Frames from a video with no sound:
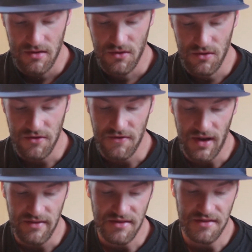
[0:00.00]
Rules
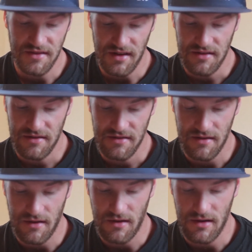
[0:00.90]
5 and 6
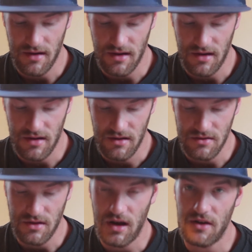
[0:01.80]
are
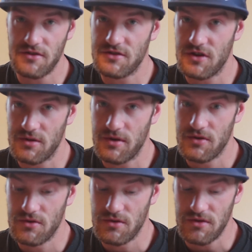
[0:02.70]
laws or tournament
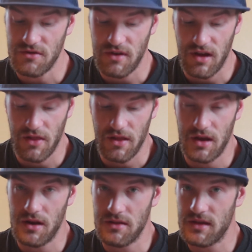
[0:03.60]
rules, and
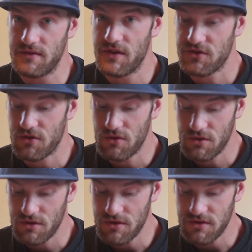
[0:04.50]
then the official
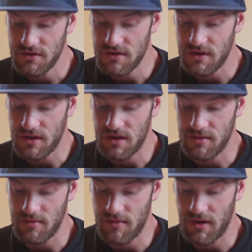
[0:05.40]
rules.
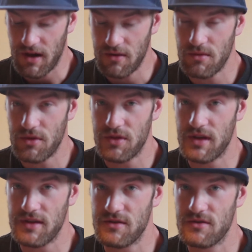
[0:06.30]
I don't
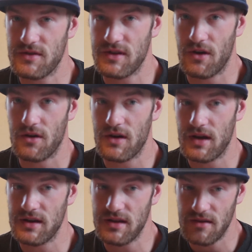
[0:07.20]
think there really are
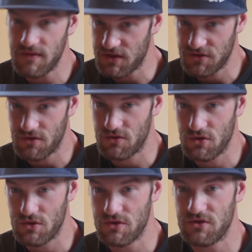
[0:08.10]
any official
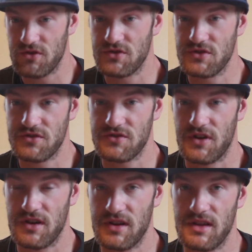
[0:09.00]
rules. You're just
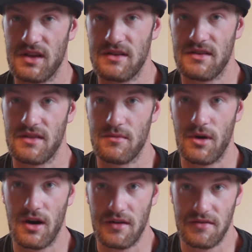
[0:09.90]
trying to get to the
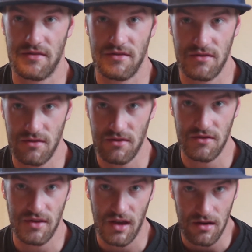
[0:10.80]
boss as soon as
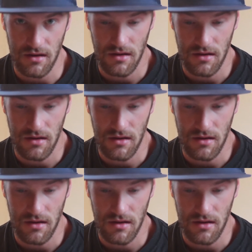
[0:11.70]
you can.